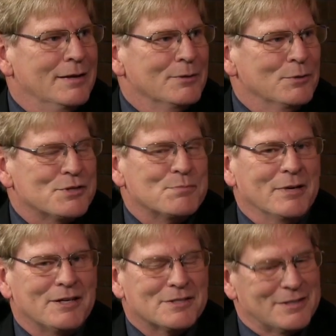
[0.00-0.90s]
Which
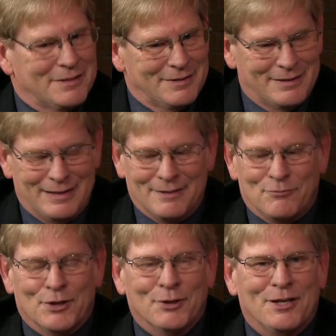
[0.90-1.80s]
makes it
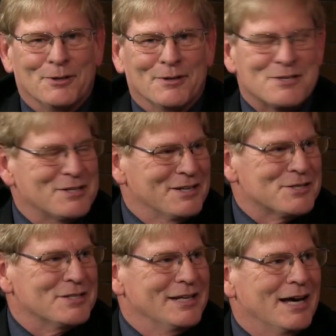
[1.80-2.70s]
very interesting to
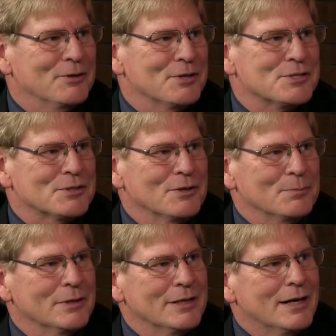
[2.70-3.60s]
see how this is going to
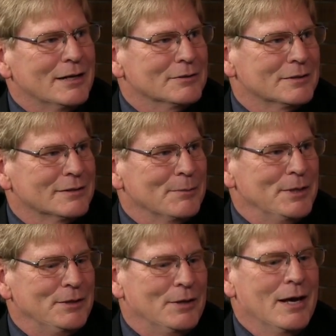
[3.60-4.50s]
play out.
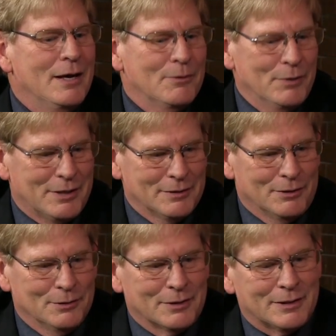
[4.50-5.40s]
I mean, we can
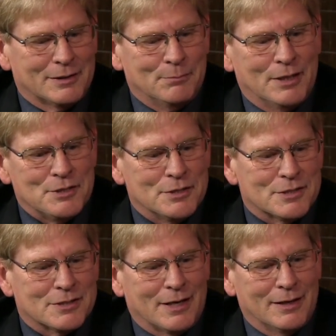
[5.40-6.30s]
all look at the
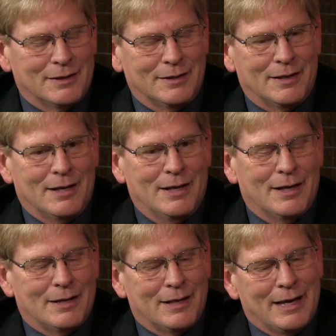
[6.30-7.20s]
budgets and
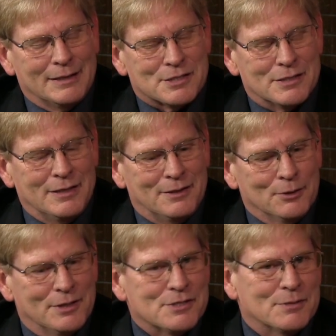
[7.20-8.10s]
see
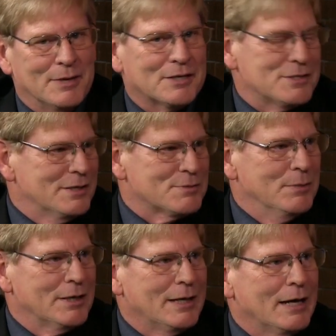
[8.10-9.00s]
there is some excess
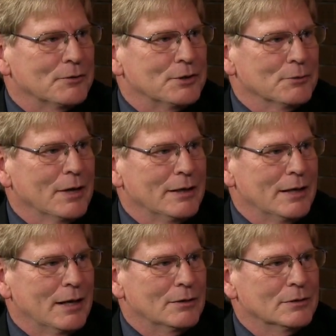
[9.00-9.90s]
money out there right
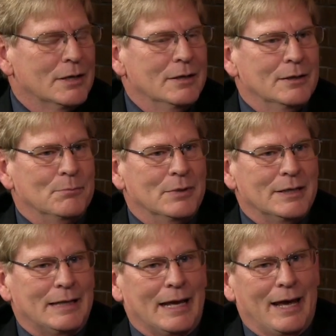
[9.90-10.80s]
now.
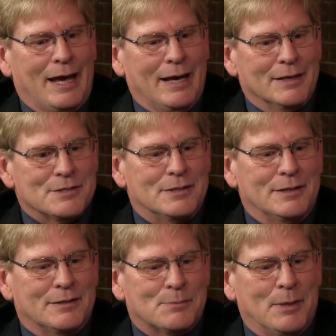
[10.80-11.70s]
But as
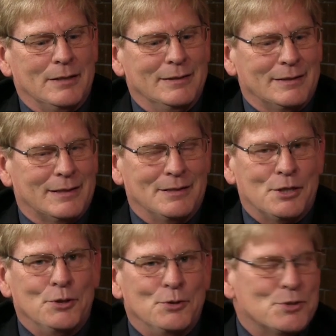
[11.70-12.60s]
the spending
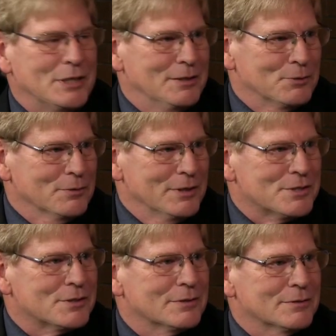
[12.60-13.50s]
continues to
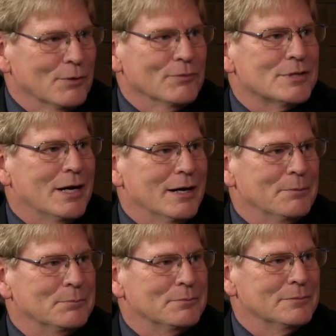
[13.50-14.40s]
increase over
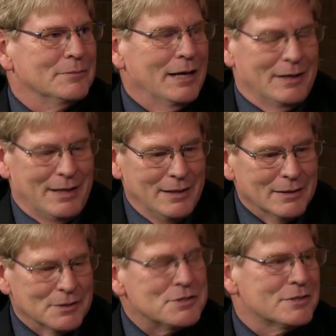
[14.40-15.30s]
time, and it
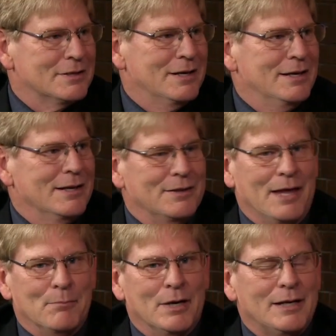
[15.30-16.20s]
is,
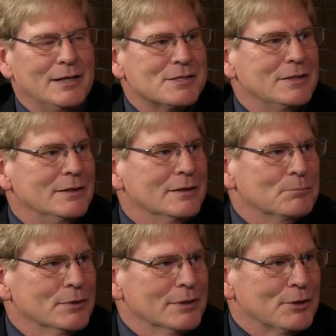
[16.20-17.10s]
that money gets eaten
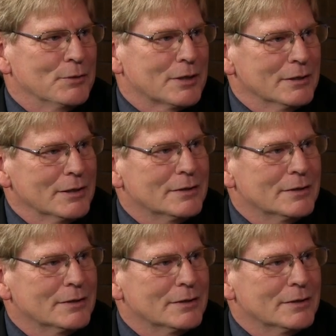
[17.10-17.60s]
up really quickly.